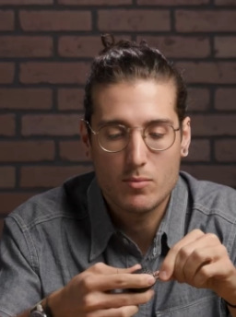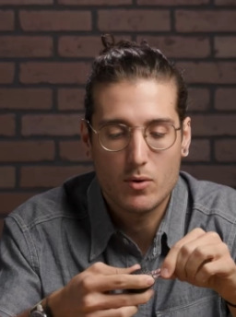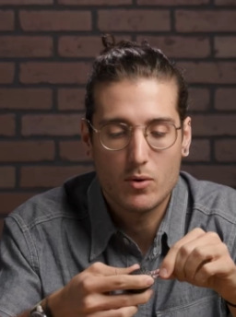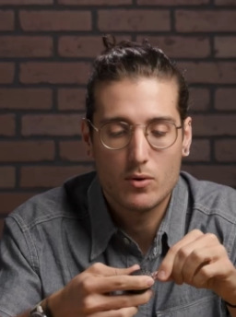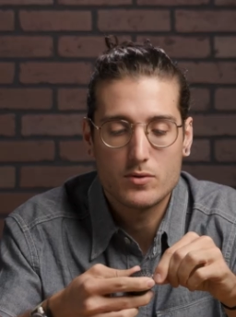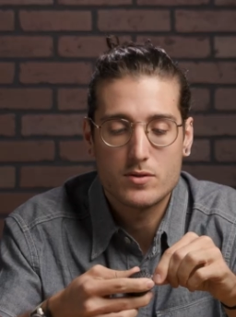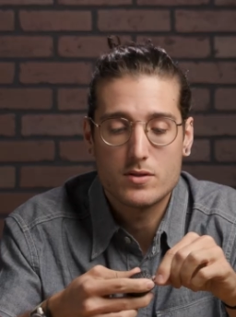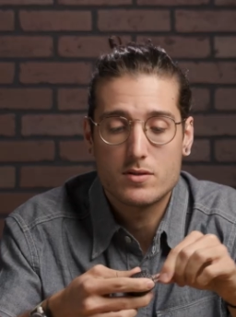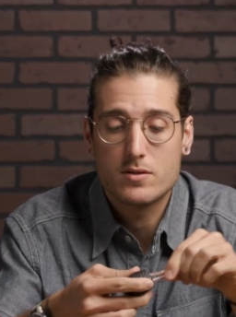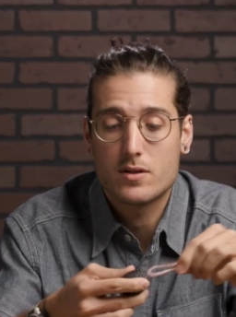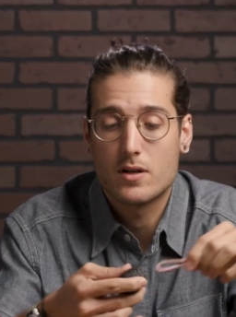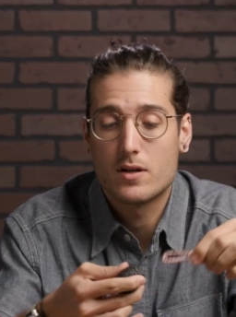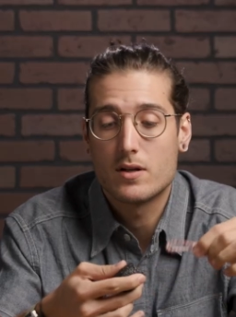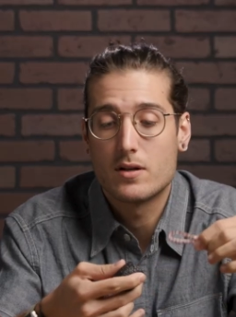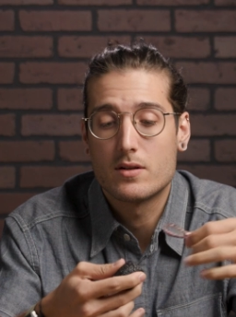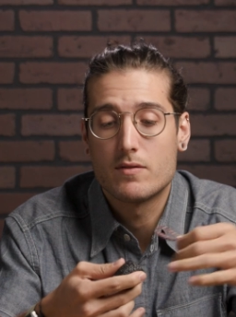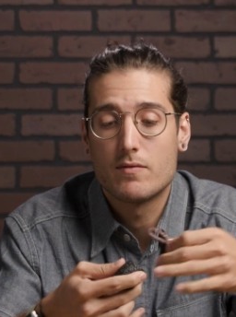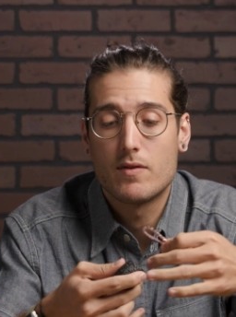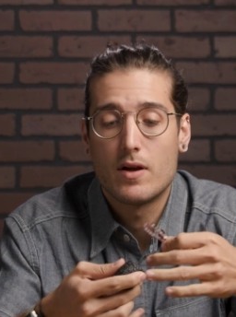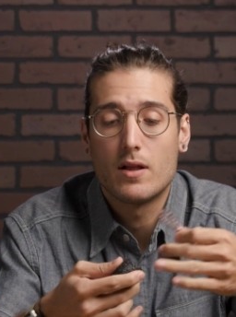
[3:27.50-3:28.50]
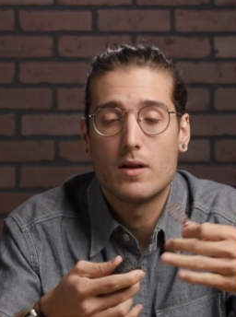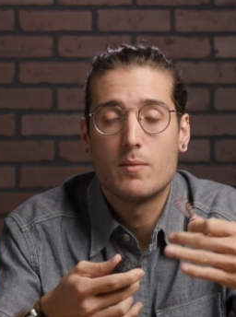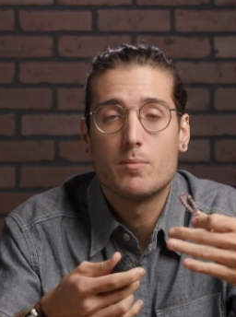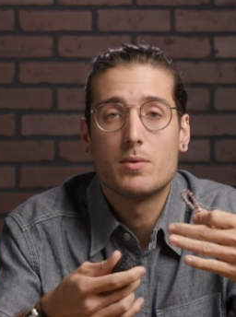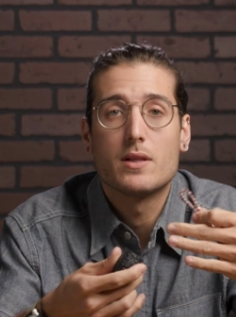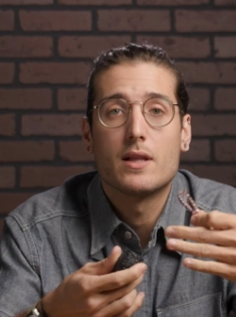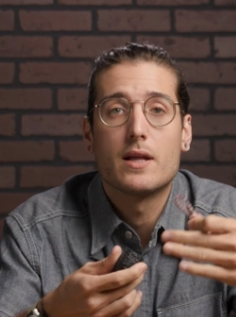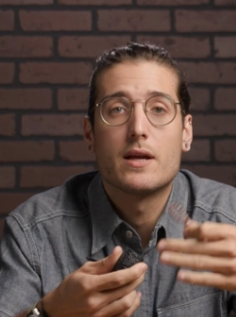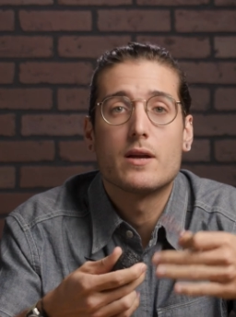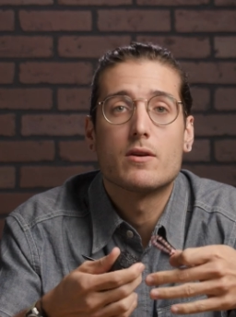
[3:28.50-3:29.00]
bowls, it's going to develop
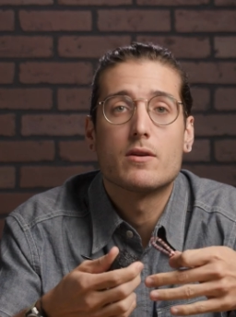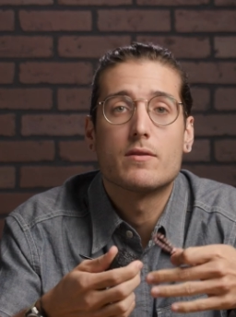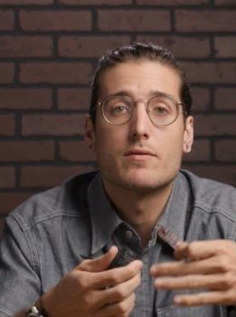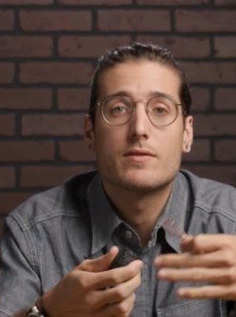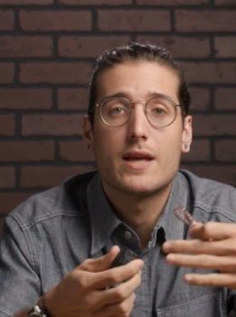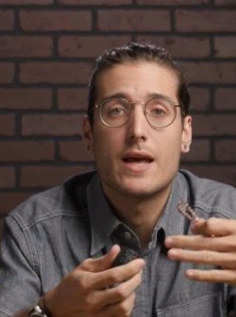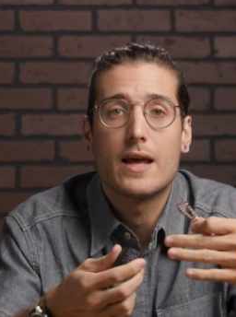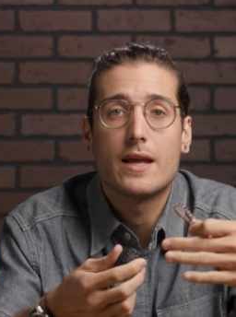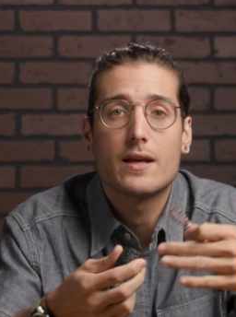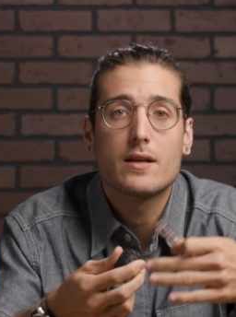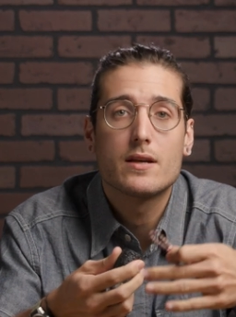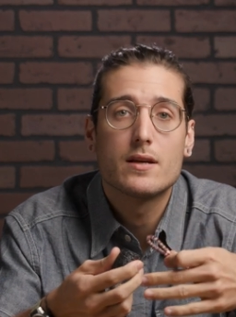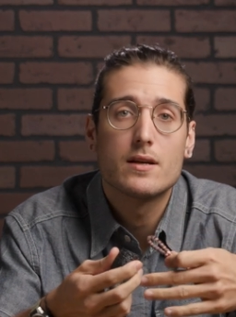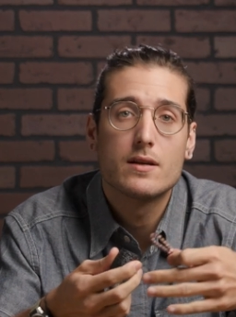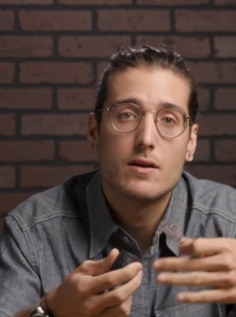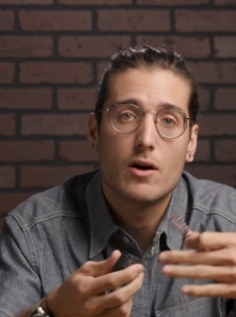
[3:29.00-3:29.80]
a layer of cake